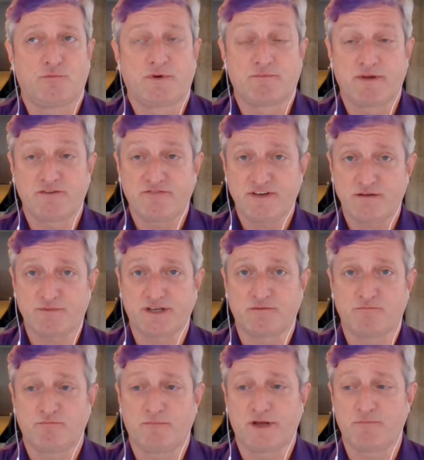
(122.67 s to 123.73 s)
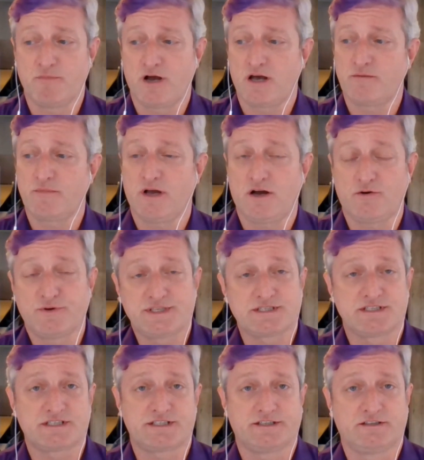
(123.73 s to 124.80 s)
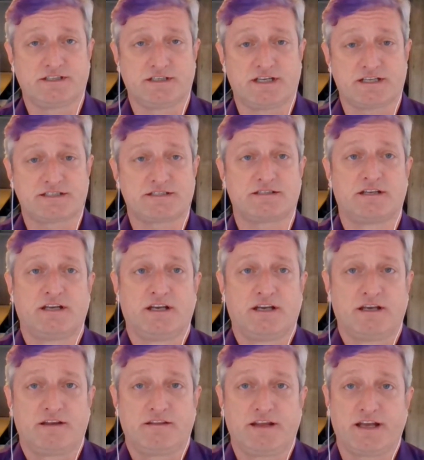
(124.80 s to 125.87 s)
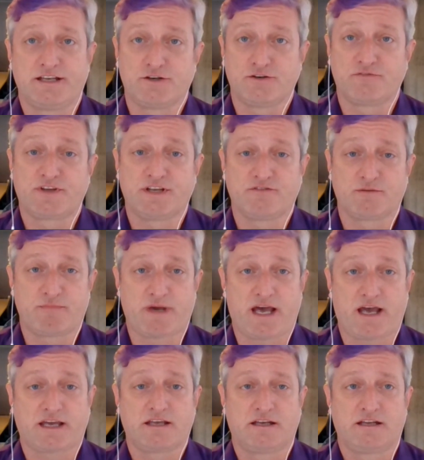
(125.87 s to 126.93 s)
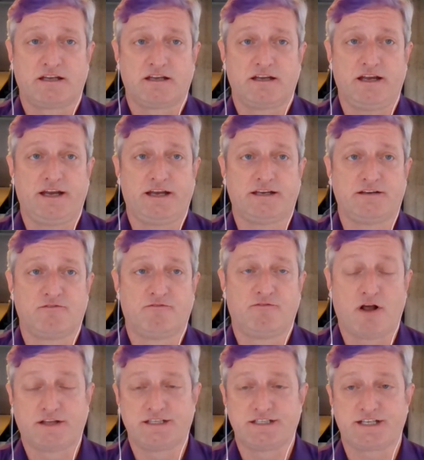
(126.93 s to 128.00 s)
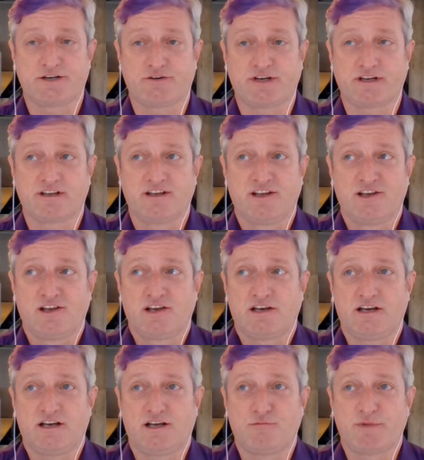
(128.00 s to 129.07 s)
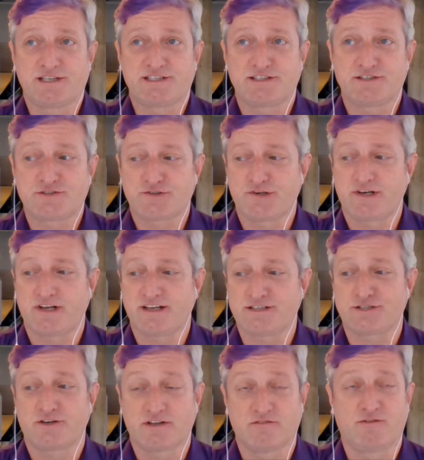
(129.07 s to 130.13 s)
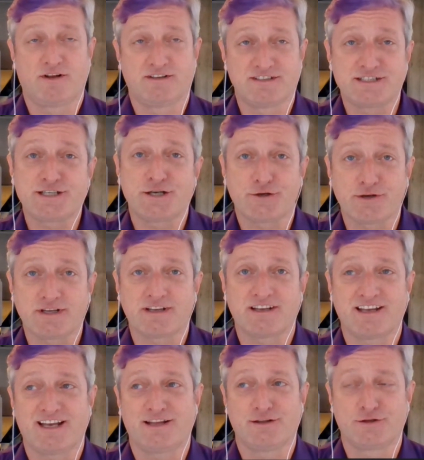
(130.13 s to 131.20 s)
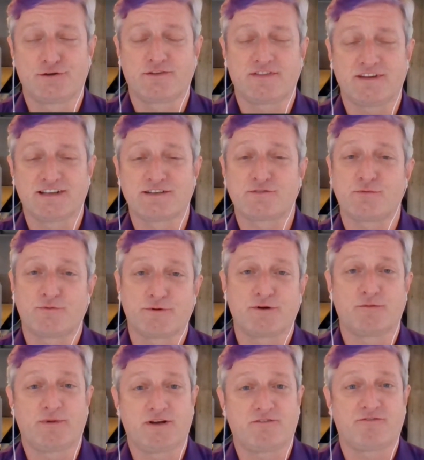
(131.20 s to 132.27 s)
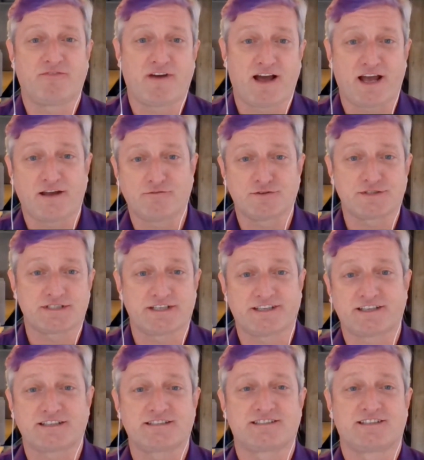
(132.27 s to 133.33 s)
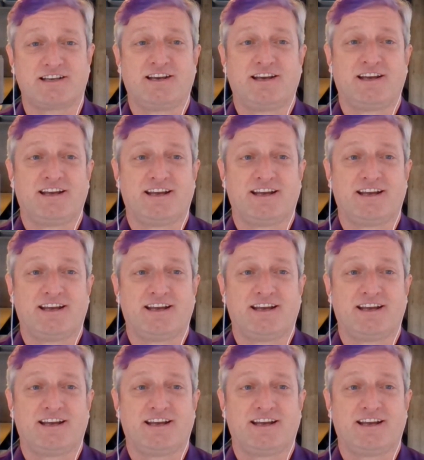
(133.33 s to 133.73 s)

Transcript: with my family. My mom always instilled in us the idea of giving back and volunteering. My sister and I started volunteering at little things when we were about 5 or 6.